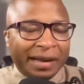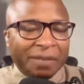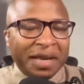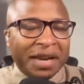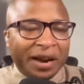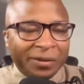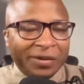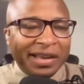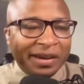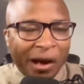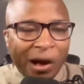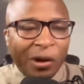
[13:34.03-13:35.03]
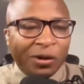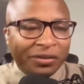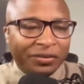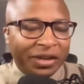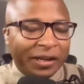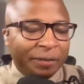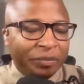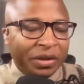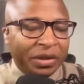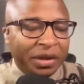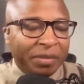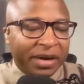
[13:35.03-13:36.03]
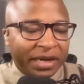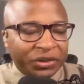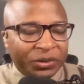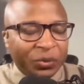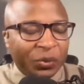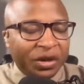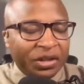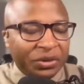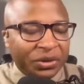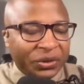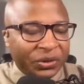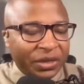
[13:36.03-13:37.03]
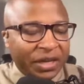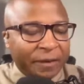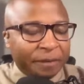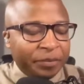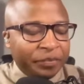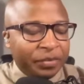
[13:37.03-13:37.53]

I may not read all of it, but I just want you to see